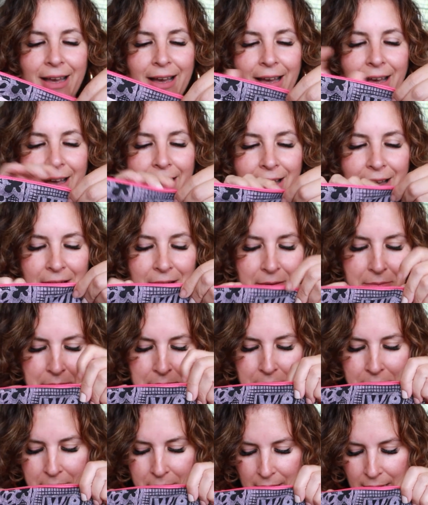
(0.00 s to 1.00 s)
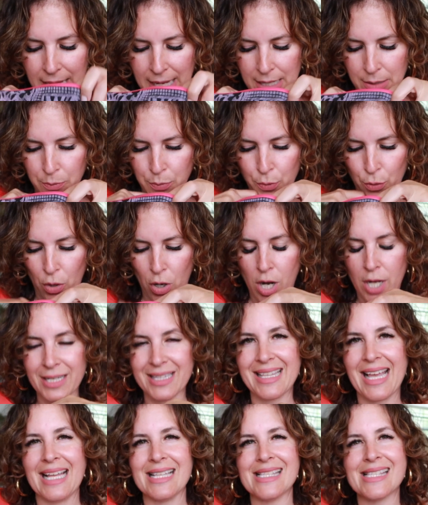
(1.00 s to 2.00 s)
I
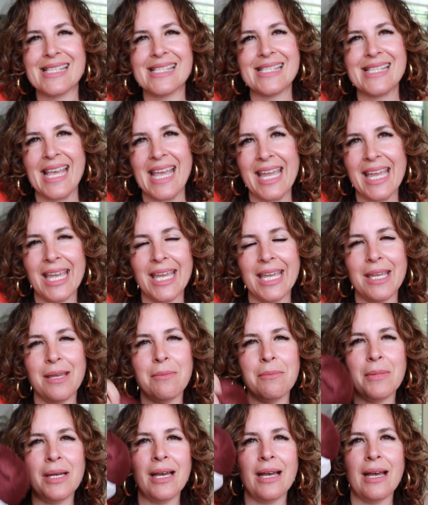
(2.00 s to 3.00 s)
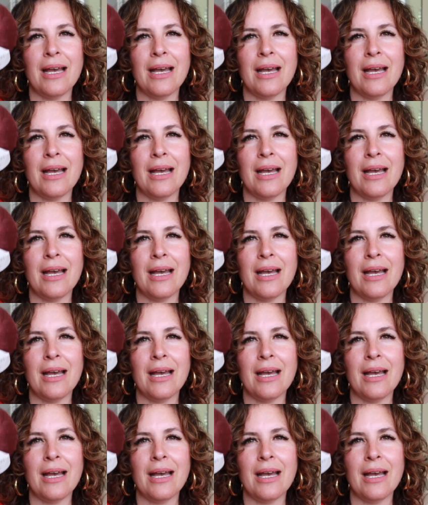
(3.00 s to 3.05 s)
brought that same